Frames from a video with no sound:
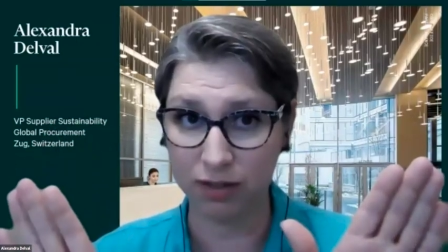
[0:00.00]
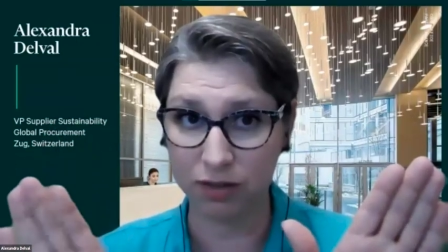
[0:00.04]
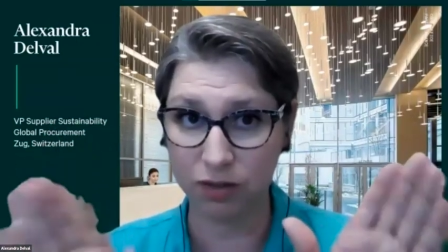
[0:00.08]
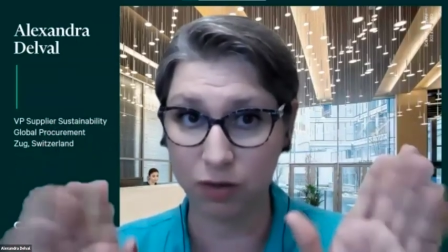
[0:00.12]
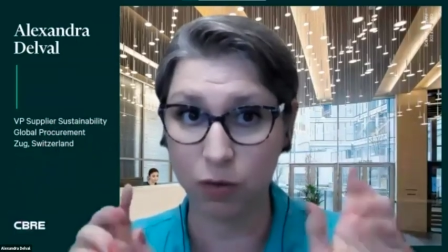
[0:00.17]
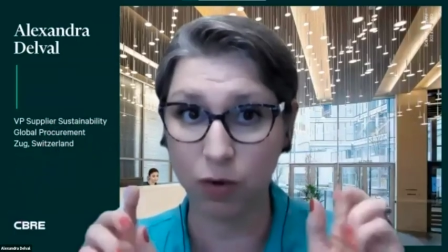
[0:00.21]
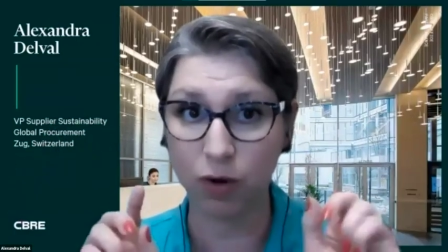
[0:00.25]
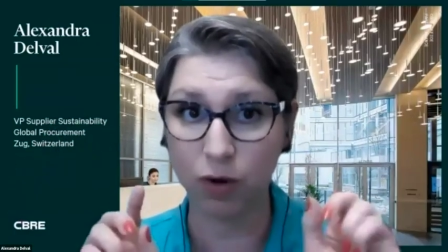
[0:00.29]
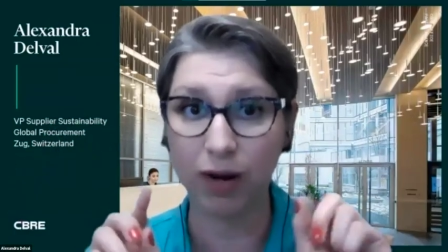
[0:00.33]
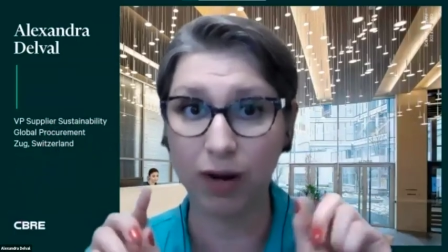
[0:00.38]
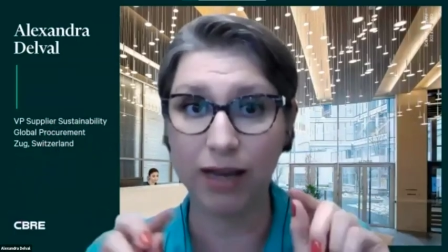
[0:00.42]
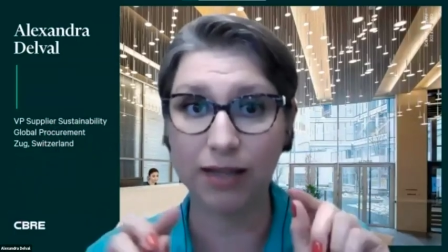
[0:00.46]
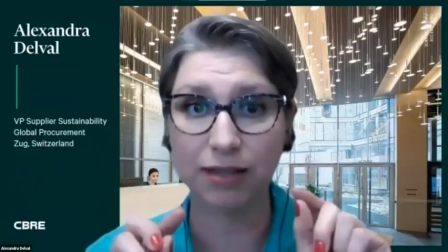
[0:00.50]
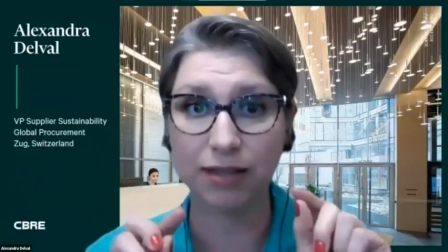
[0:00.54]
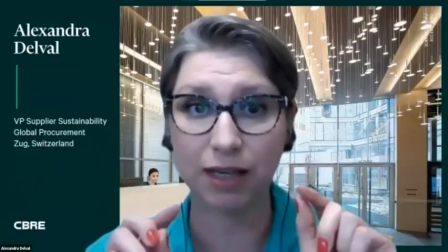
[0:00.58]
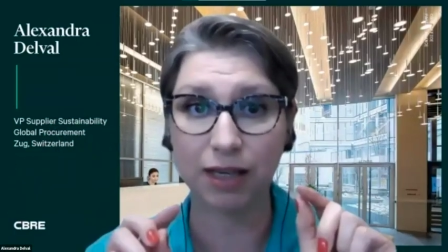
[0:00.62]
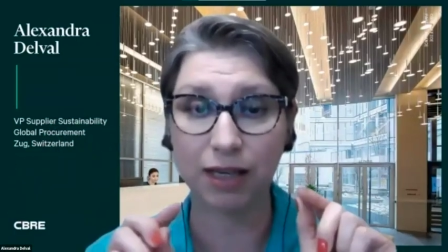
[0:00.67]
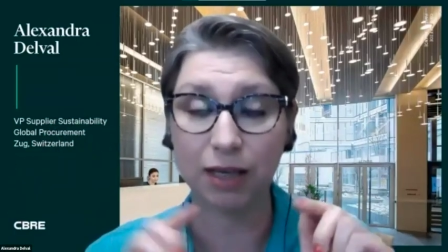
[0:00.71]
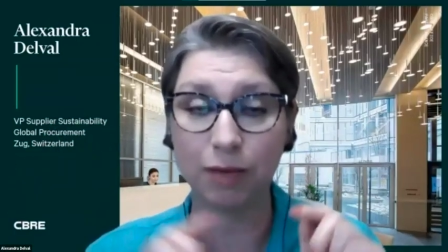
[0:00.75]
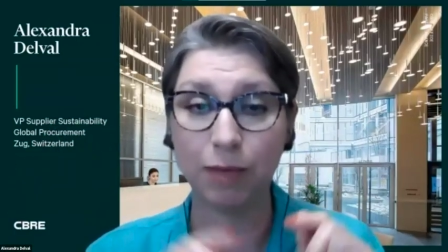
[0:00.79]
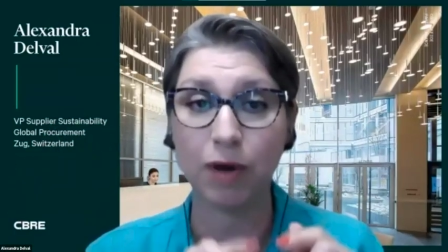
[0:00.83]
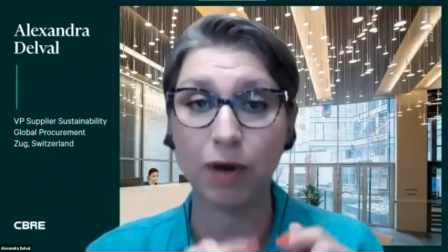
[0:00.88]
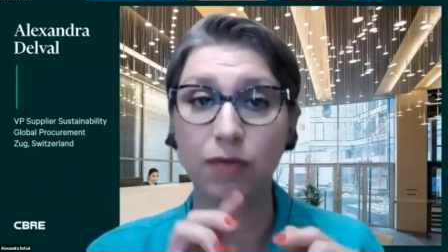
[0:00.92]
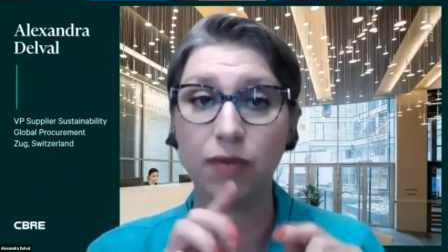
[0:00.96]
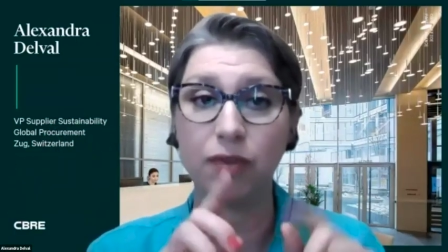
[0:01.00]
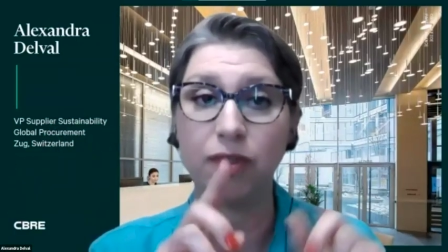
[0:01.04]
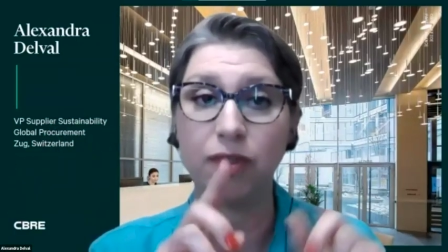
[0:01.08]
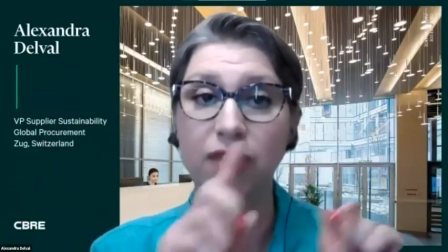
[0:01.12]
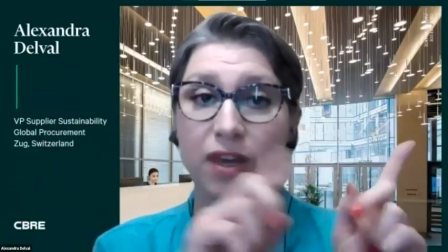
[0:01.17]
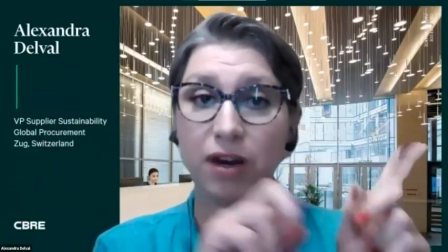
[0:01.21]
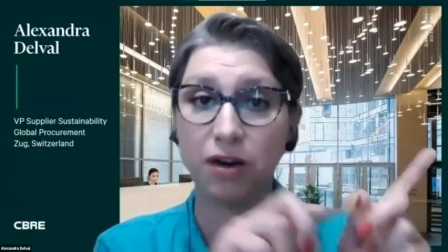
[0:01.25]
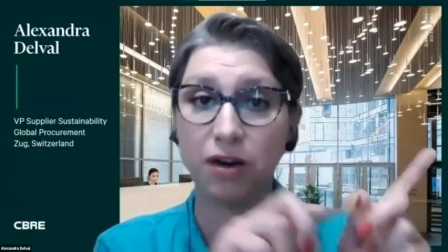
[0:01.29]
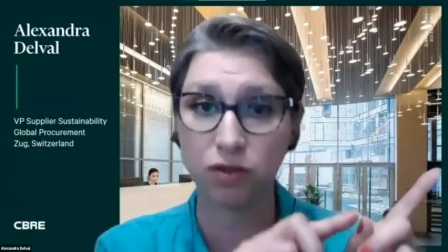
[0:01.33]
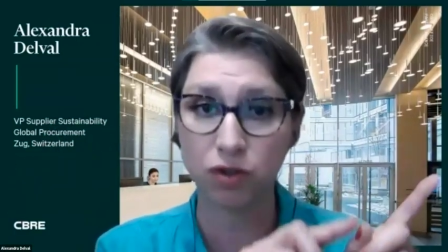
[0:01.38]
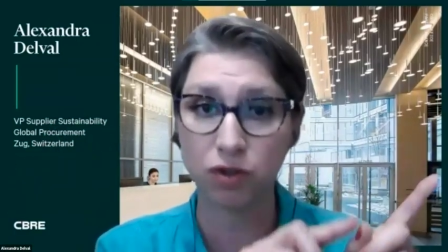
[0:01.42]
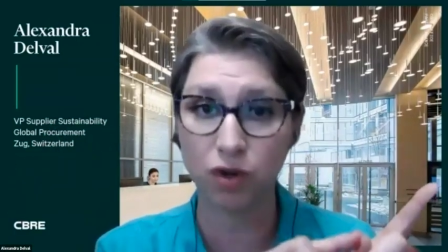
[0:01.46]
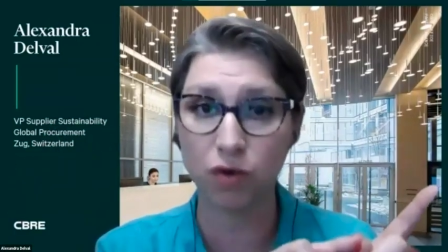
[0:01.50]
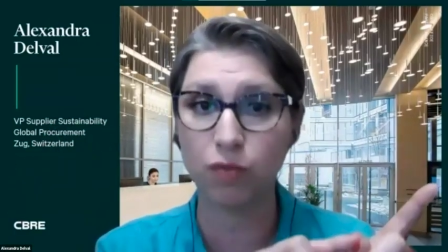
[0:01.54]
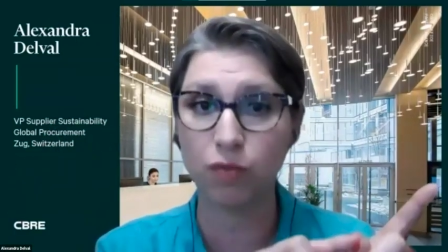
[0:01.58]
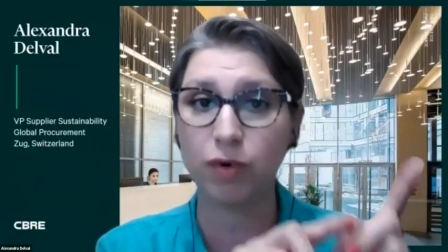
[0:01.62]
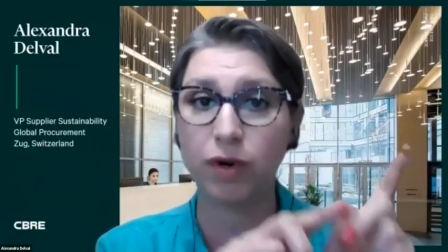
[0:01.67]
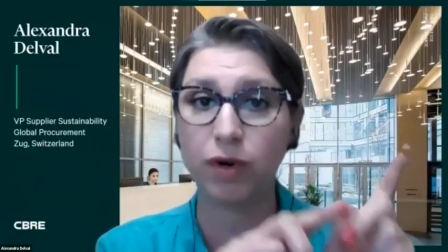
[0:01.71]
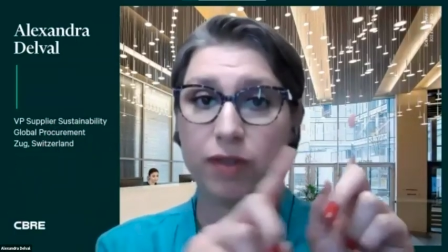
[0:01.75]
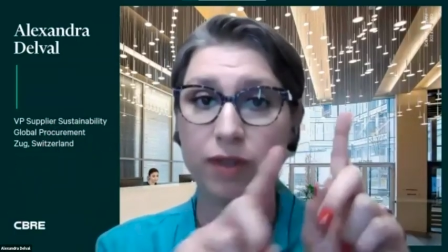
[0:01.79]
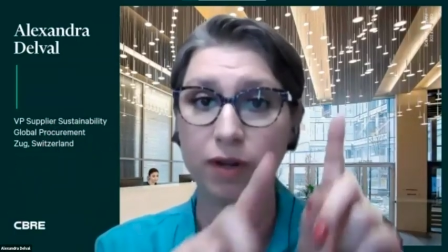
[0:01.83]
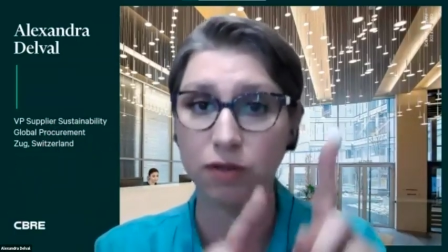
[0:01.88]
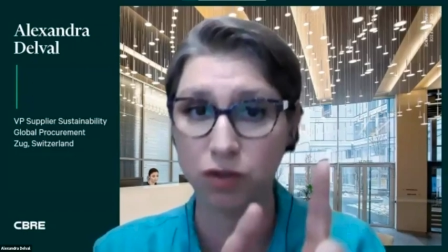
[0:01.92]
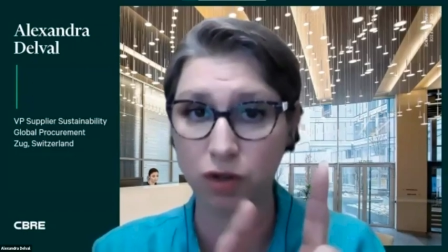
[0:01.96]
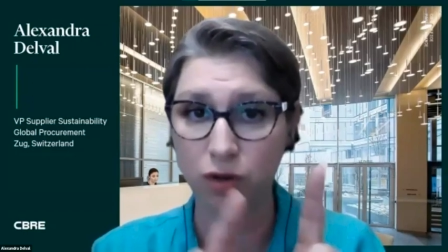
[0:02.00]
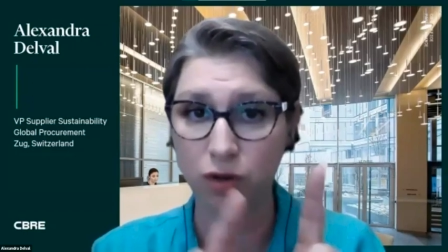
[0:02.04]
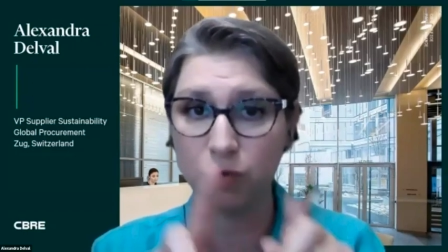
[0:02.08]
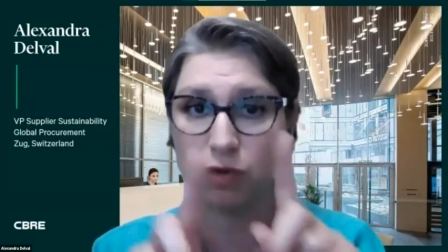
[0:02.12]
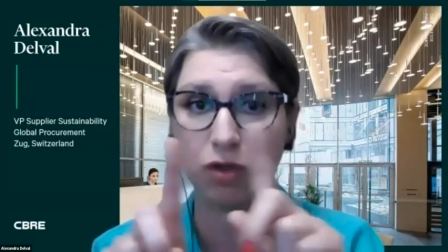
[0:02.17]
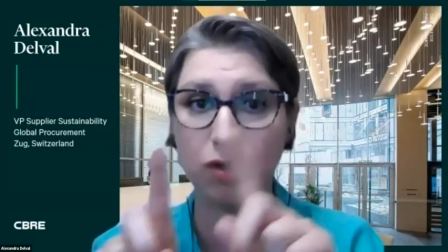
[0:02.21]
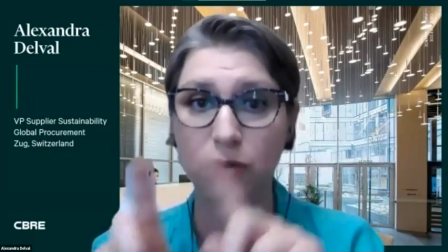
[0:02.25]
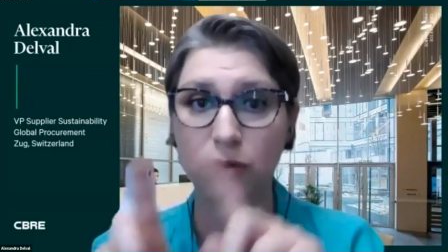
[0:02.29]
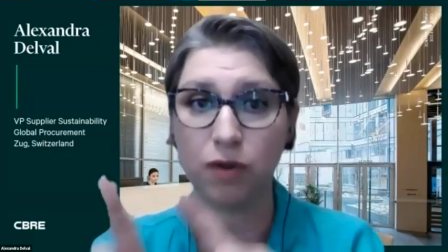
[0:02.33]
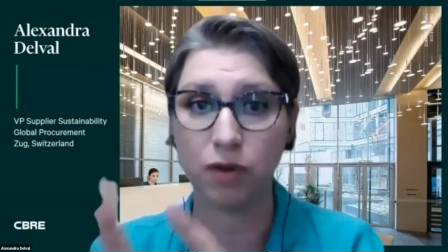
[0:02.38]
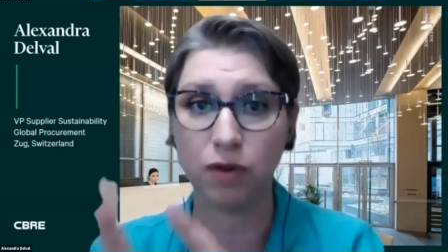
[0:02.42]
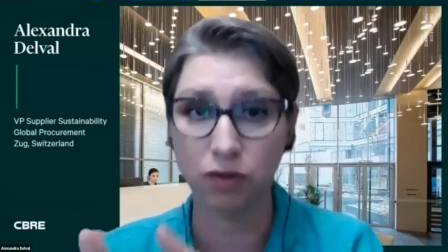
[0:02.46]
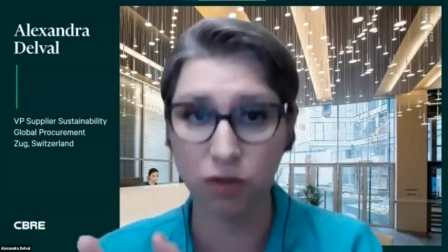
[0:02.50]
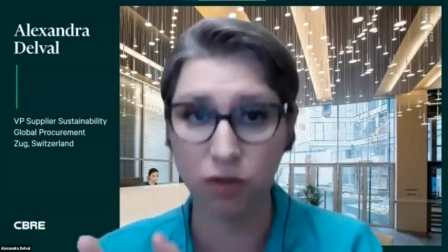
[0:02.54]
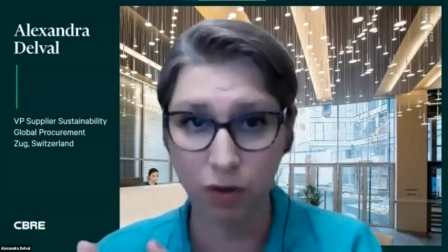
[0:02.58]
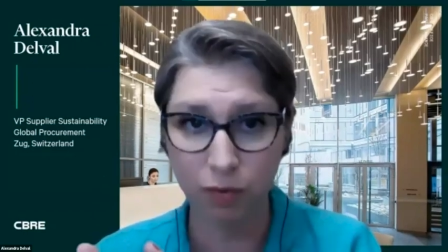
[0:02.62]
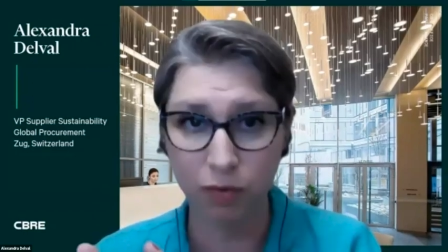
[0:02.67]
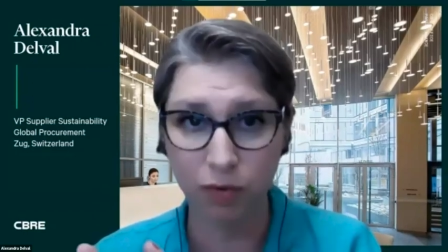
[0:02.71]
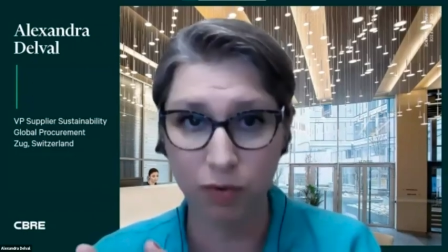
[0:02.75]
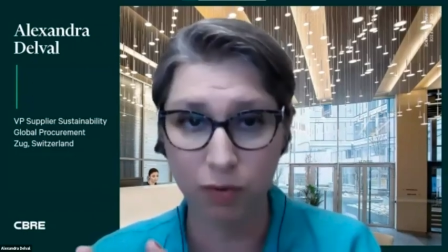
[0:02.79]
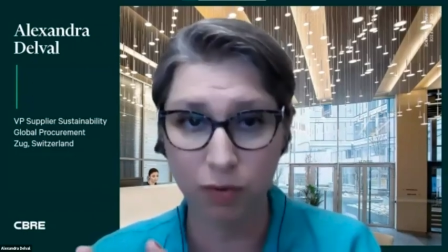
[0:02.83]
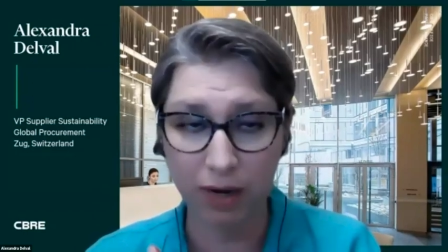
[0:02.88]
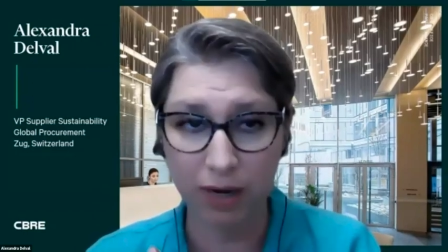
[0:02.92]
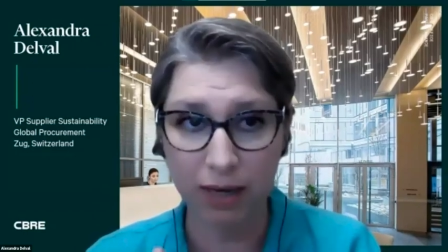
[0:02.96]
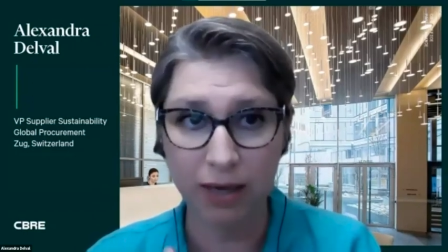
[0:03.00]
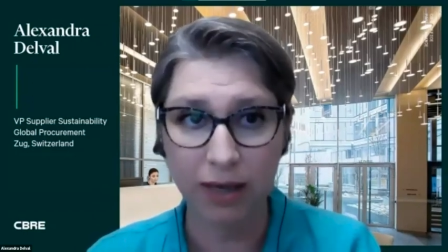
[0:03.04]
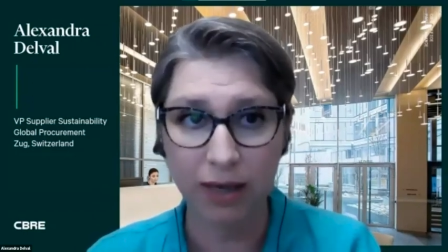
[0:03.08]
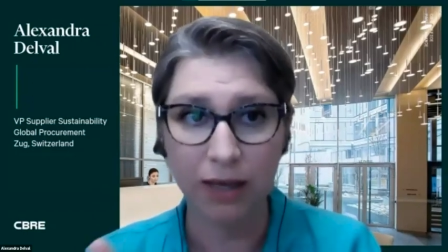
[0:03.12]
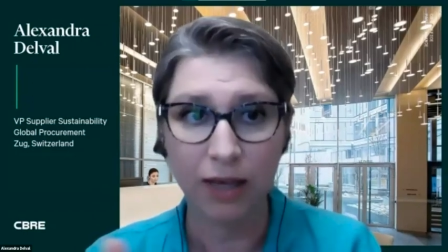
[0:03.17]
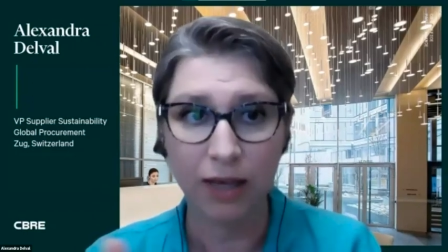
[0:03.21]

So we're asking about their scope one, their scope two, their scope three,